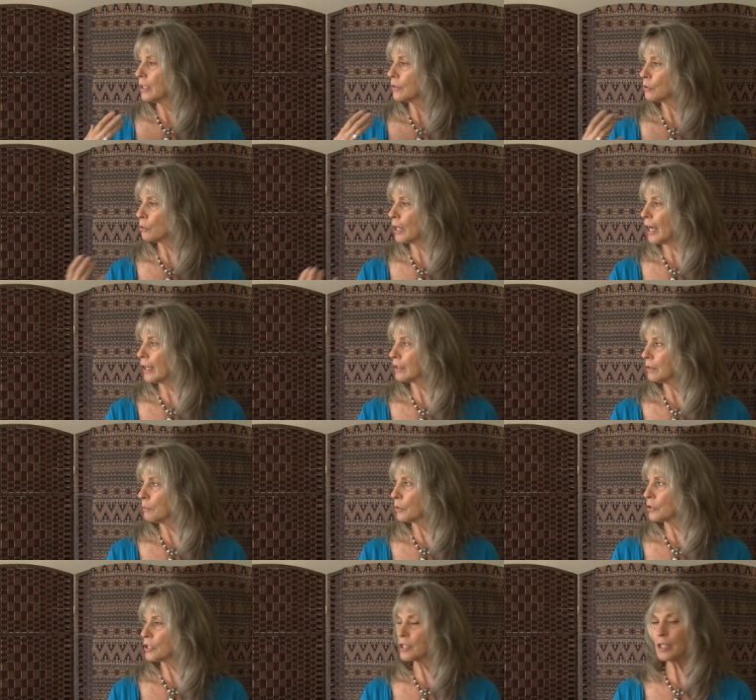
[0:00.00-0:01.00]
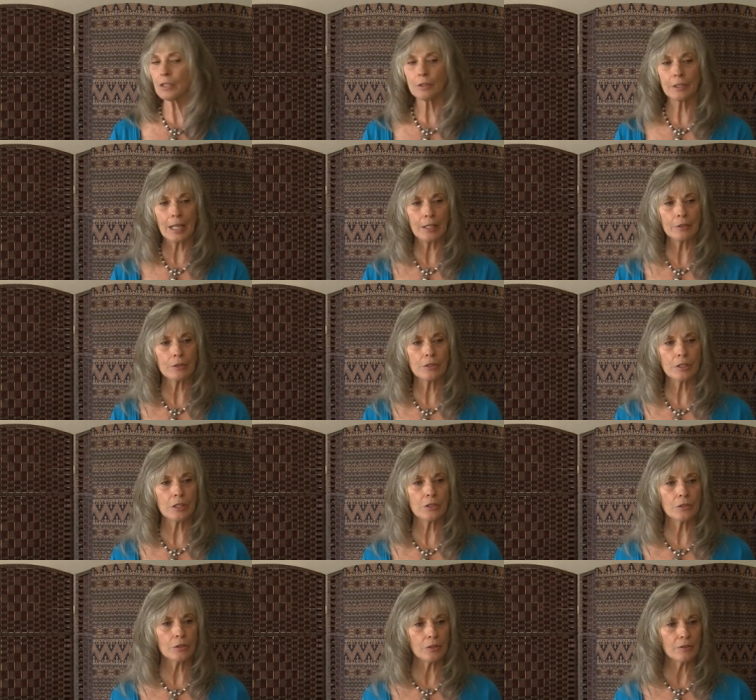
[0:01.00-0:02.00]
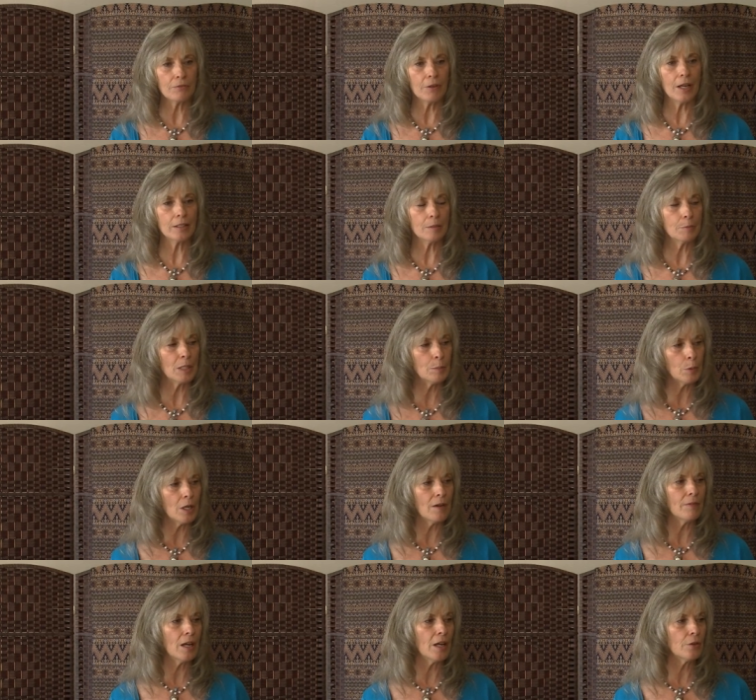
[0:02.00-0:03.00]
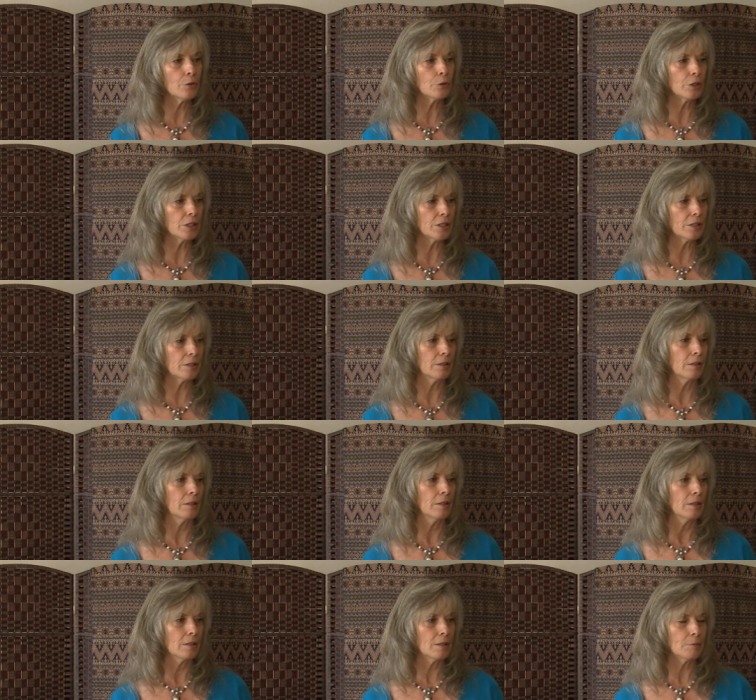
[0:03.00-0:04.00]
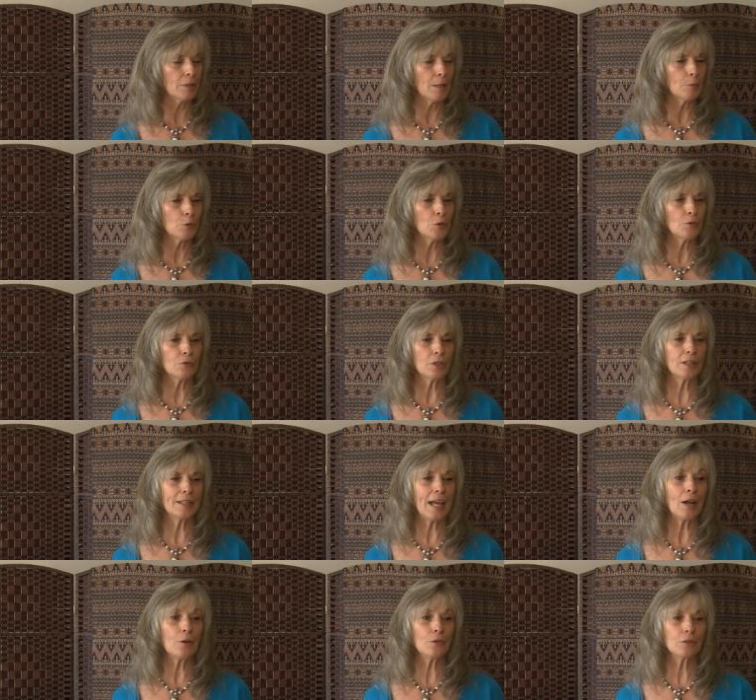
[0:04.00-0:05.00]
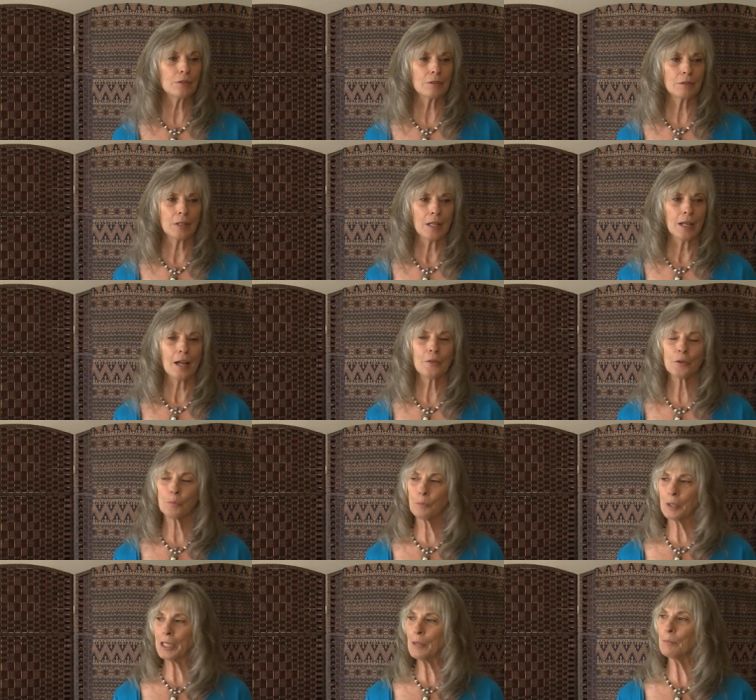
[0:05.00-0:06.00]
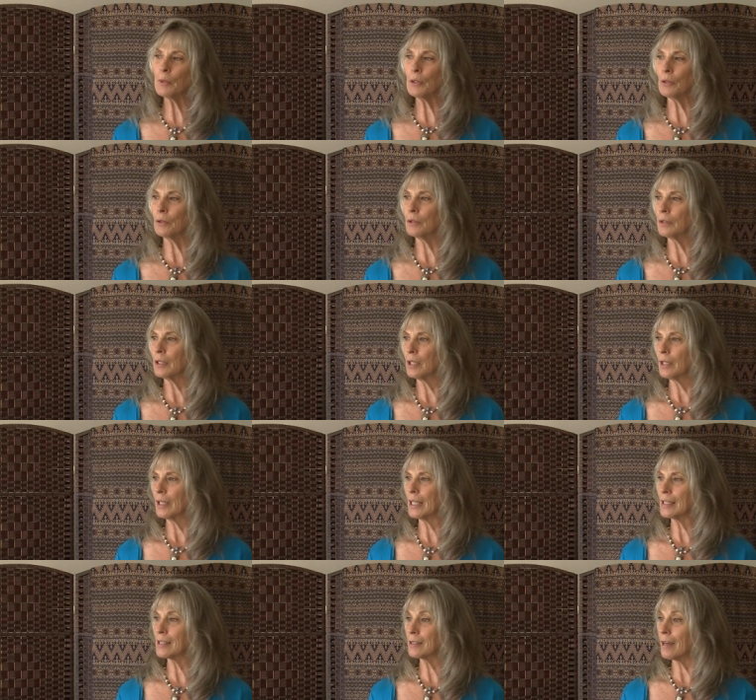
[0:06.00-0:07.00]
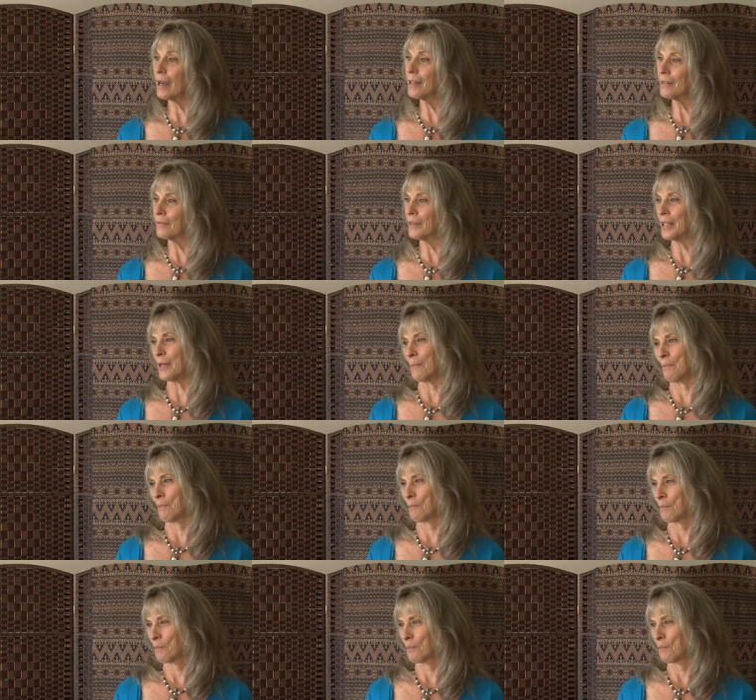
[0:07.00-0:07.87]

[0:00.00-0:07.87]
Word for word: track the more subtle energies, you're gonna find that people have hundreds, sometimes over a thousand other people inside of them,